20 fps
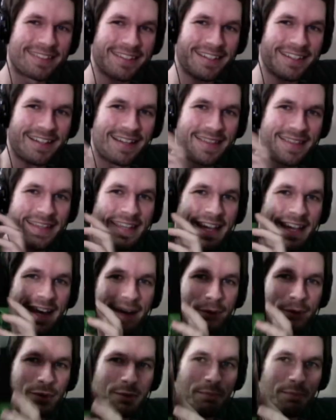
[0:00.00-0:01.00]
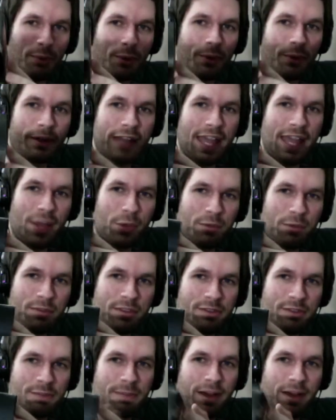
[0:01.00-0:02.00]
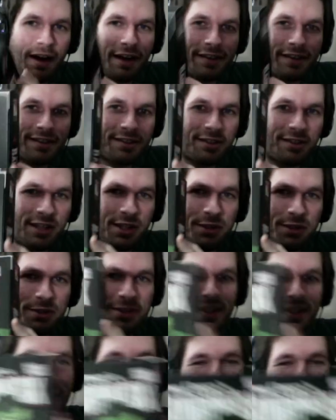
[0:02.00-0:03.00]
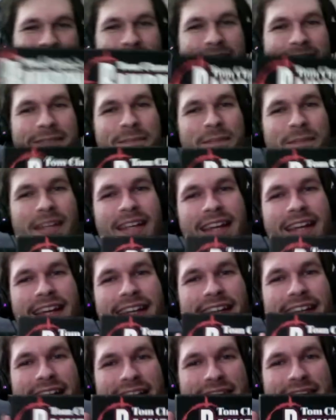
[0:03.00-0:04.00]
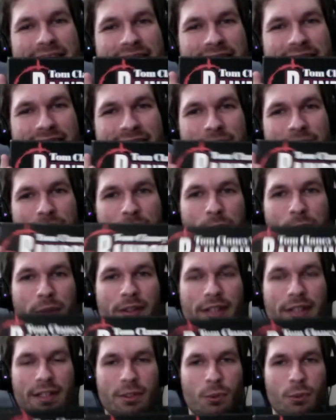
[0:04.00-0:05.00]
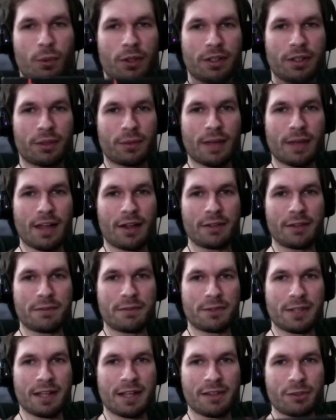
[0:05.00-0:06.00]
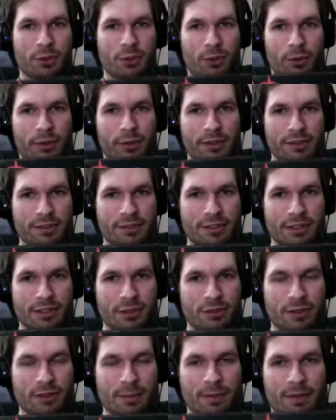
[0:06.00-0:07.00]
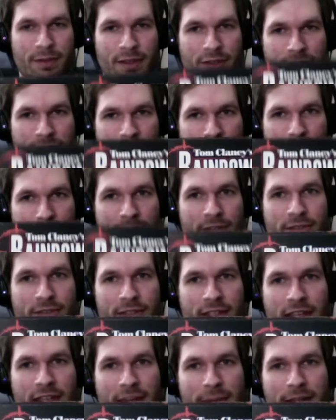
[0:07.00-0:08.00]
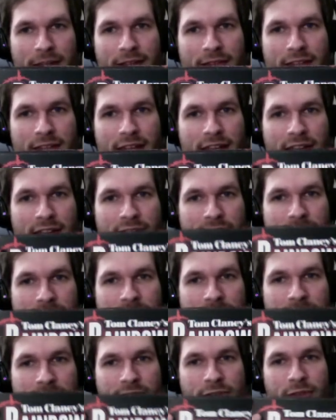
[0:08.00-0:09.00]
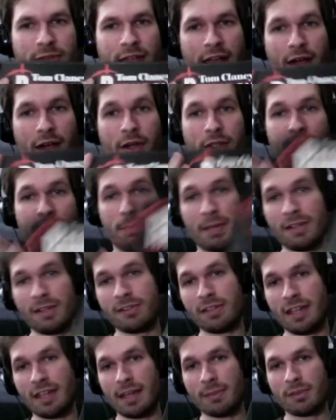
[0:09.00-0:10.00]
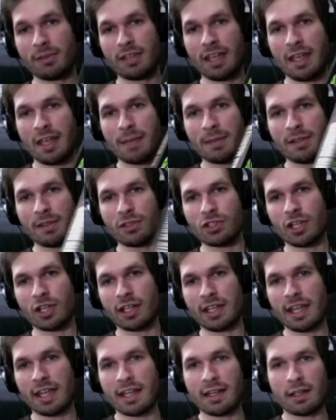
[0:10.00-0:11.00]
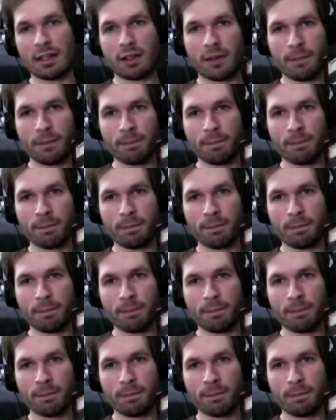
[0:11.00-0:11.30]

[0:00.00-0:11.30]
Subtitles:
I think I was born out of this box. It's huge. But guys, this is, if you weren't around, if you're not as old as some of us of the PC gaming days, this is how your PC games came in this gigantic